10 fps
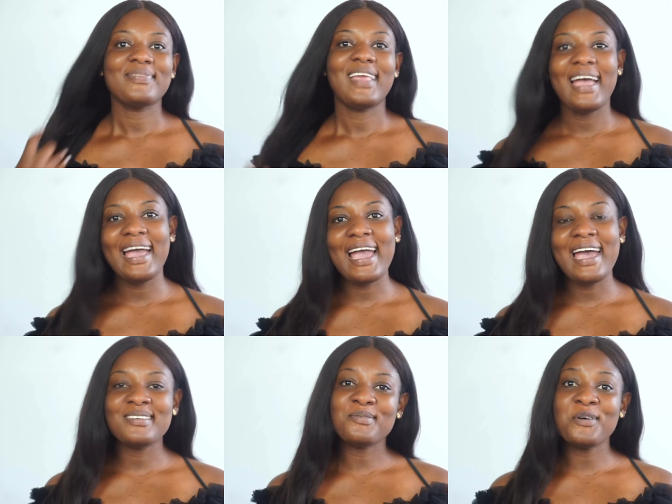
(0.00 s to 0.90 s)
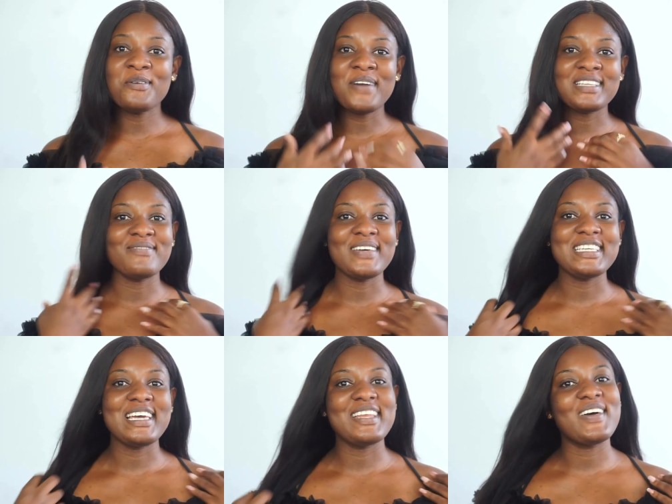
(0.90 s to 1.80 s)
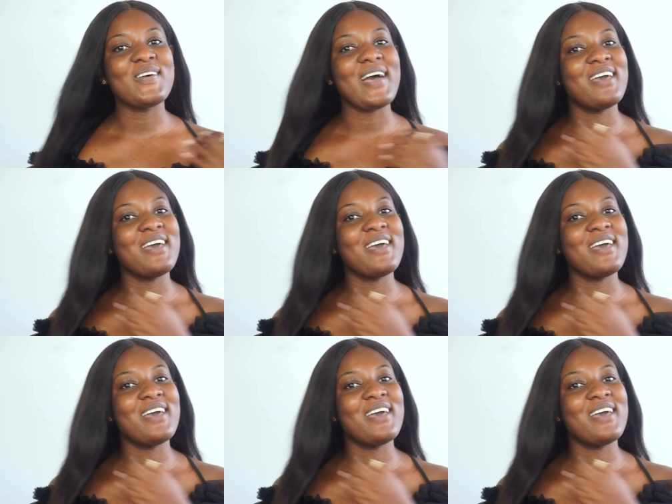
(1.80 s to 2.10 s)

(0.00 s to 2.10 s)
Hi guys, welcome back to my channel.